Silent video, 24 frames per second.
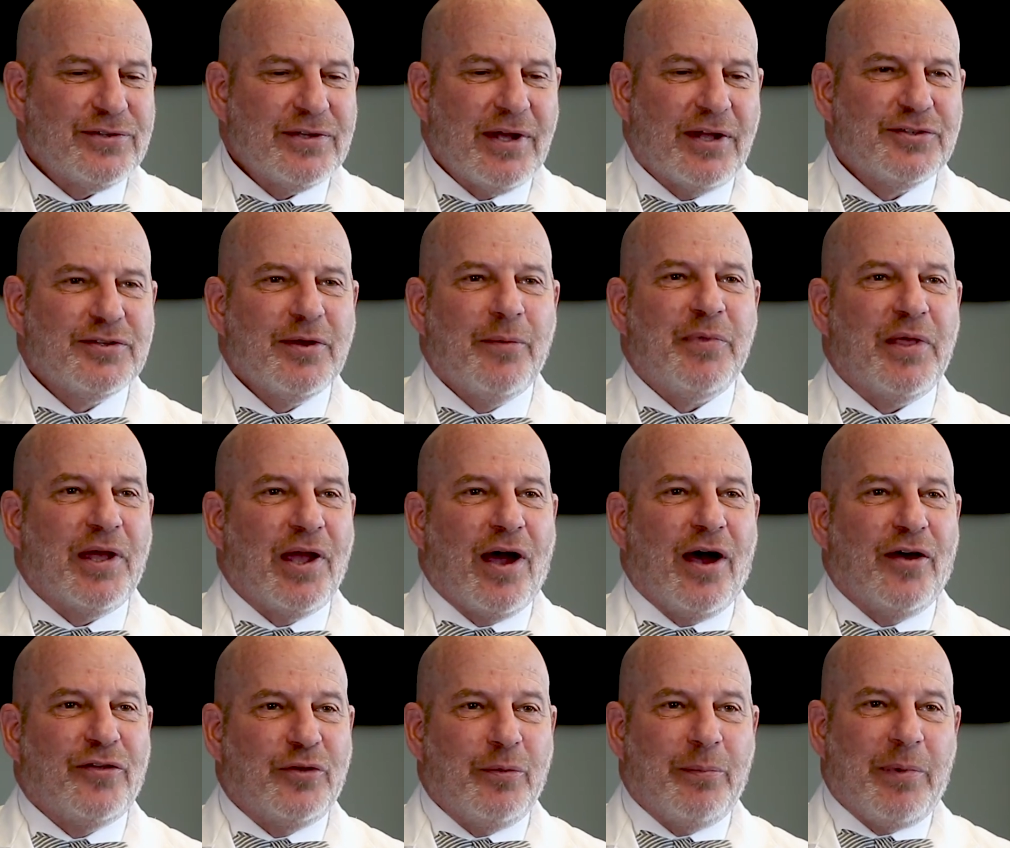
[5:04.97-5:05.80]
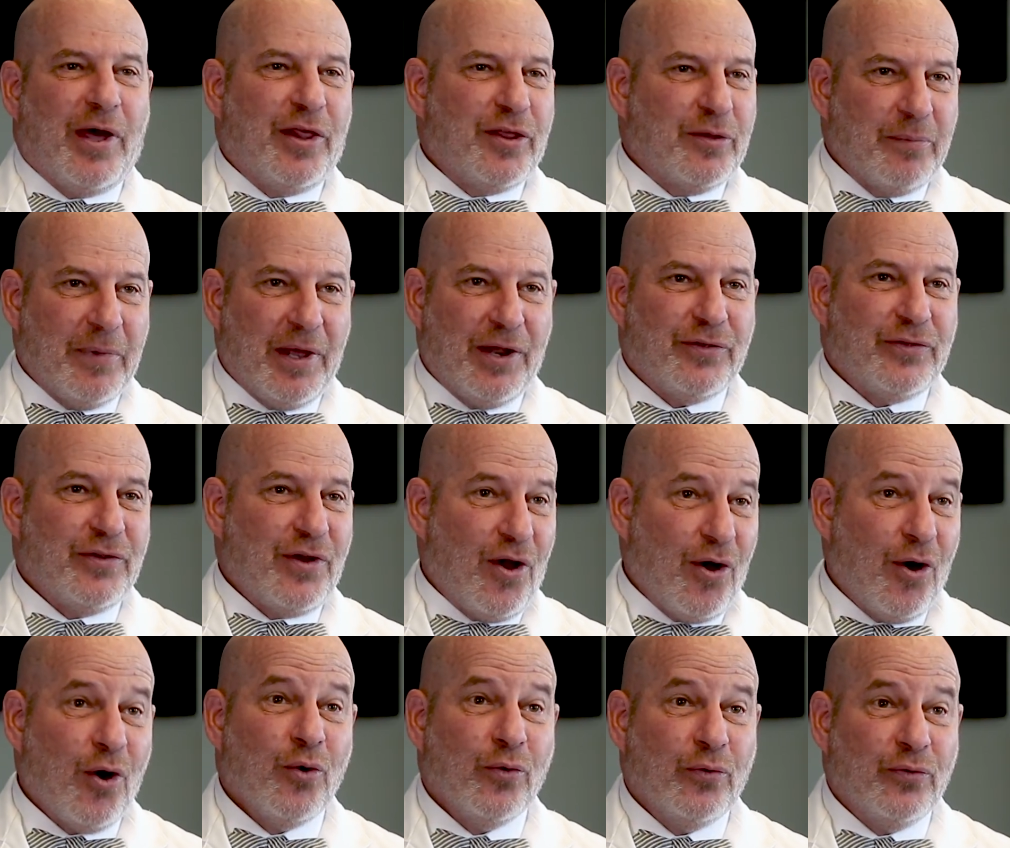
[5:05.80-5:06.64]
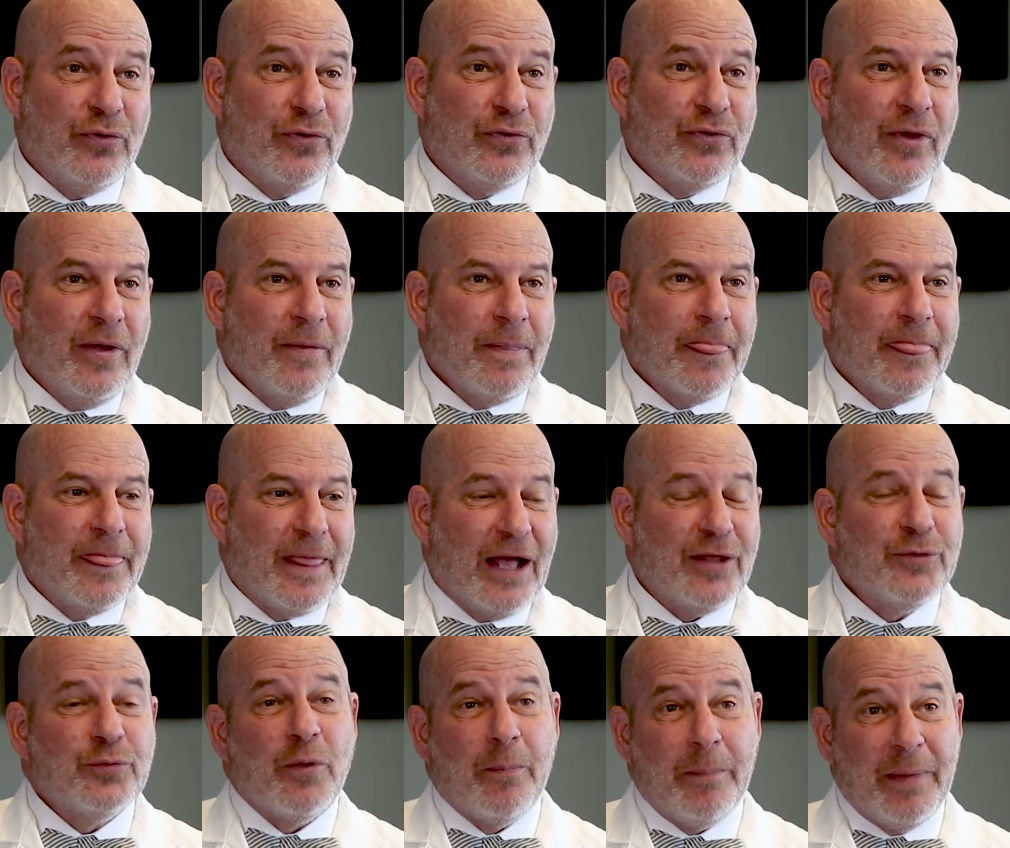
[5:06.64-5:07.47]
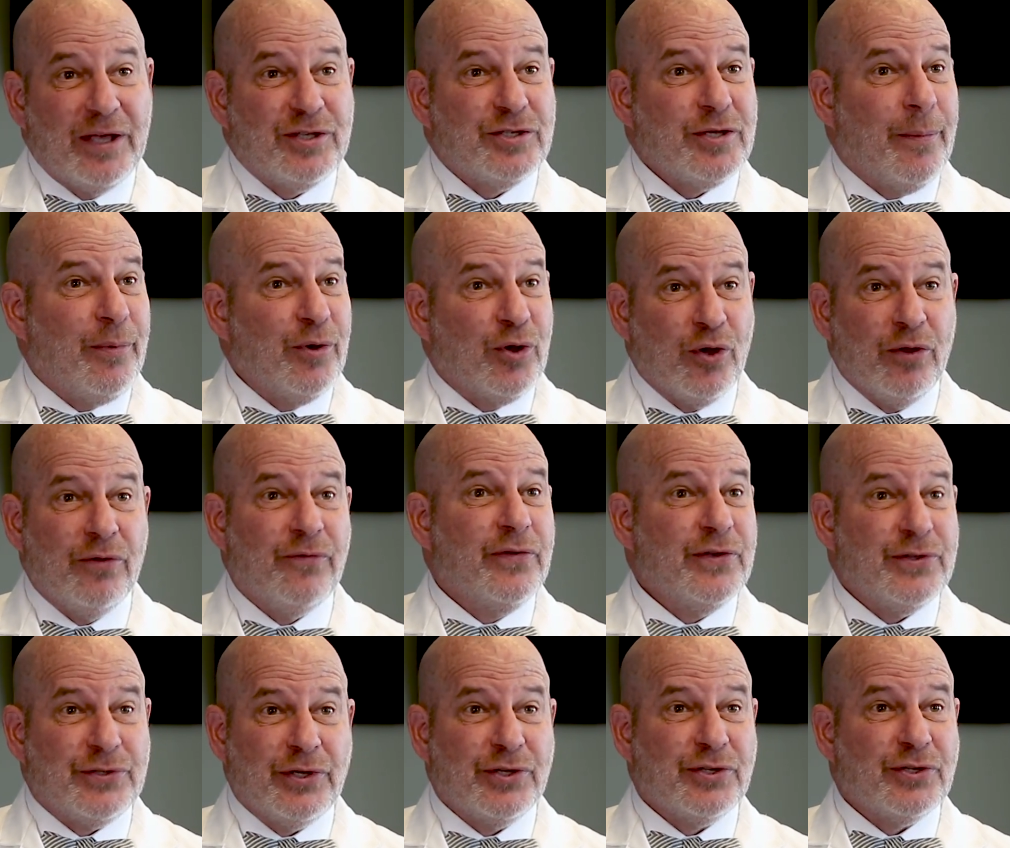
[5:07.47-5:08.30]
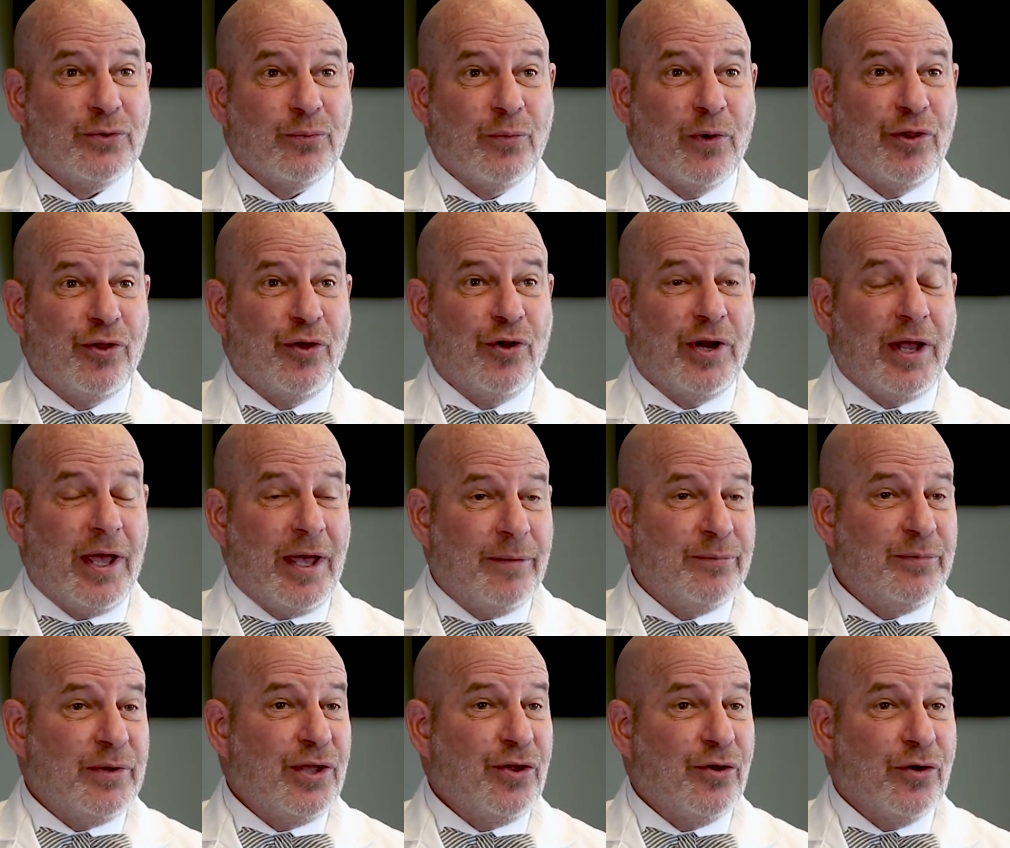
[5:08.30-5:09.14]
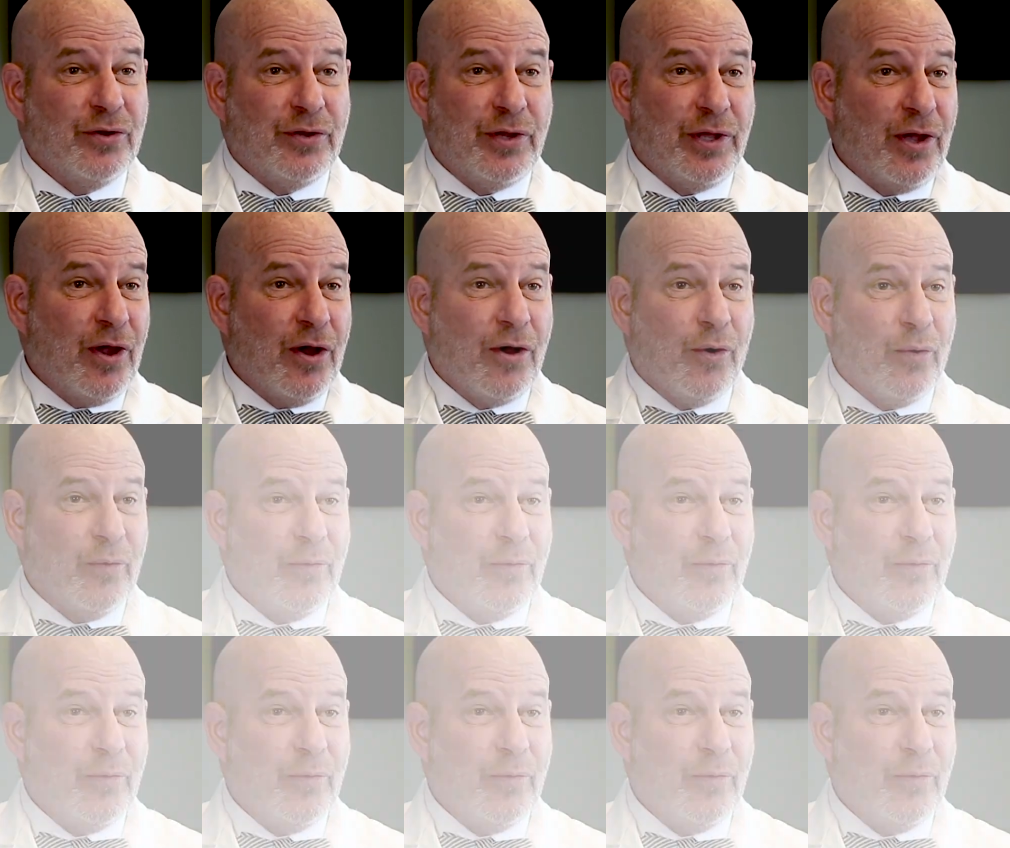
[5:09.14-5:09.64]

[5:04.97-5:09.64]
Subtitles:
not something osteopathic medicine owns. That's what makes up a good physician, whether you're an MD or DO.